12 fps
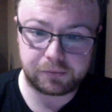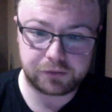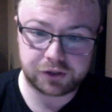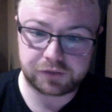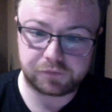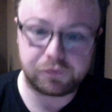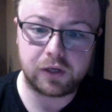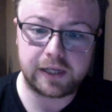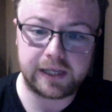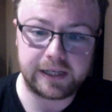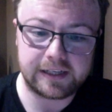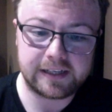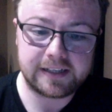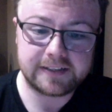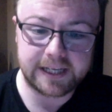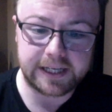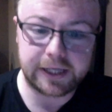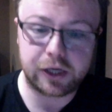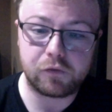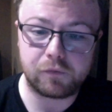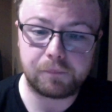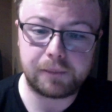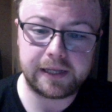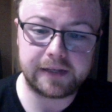just fully taking over
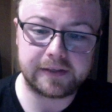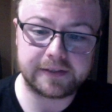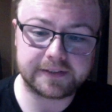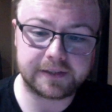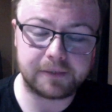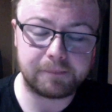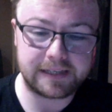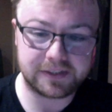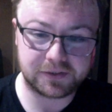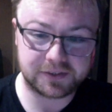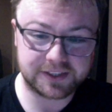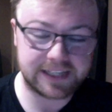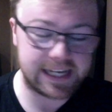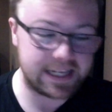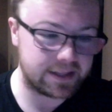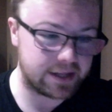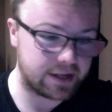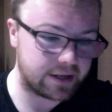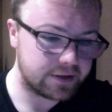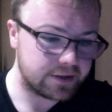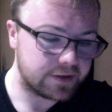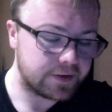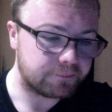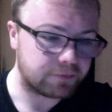Peter's mental state there.
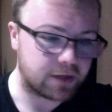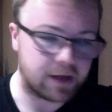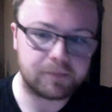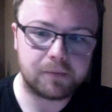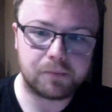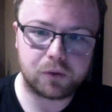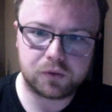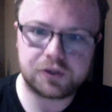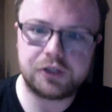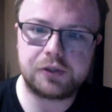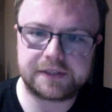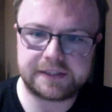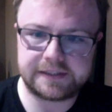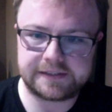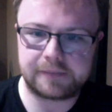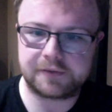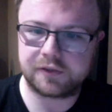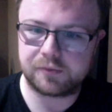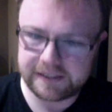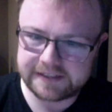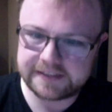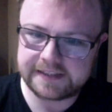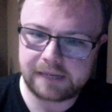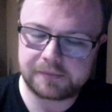But also, you notice in this episode, this is
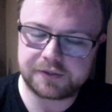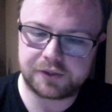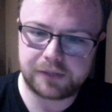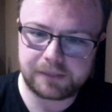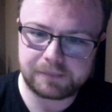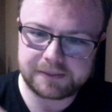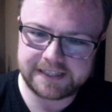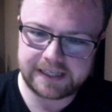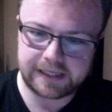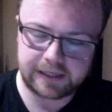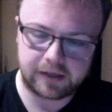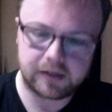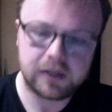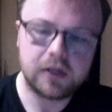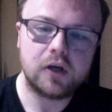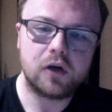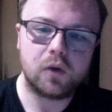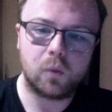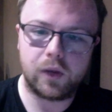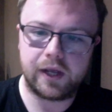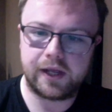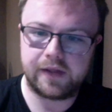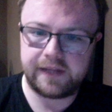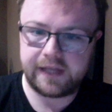the episode in particular
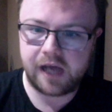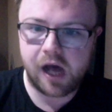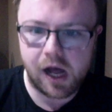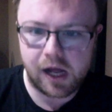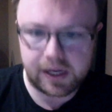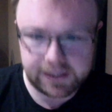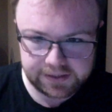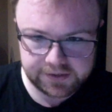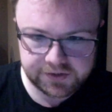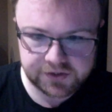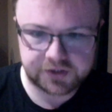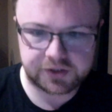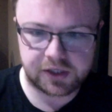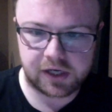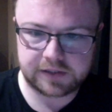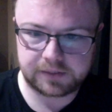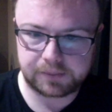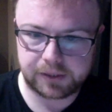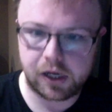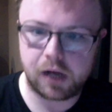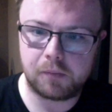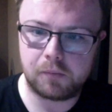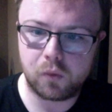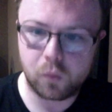where the eyes start to
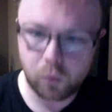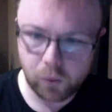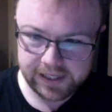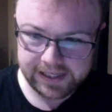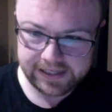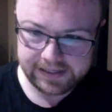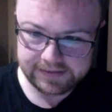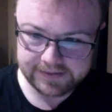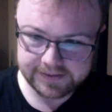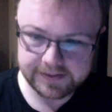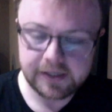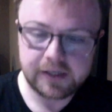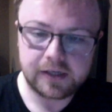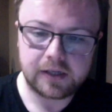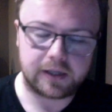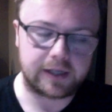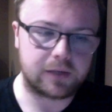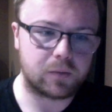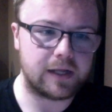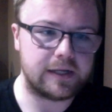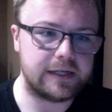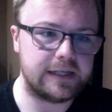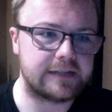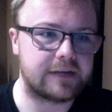become we's. Like when
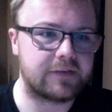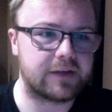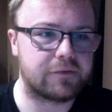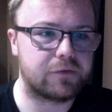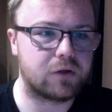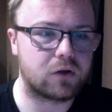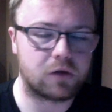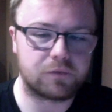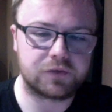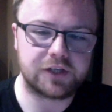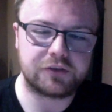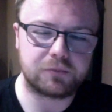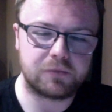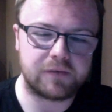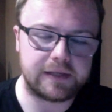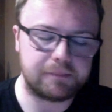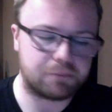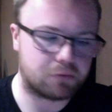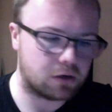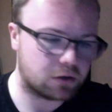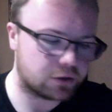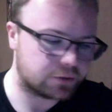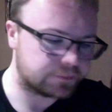he's having a full-on confrontation with Eddie Brock,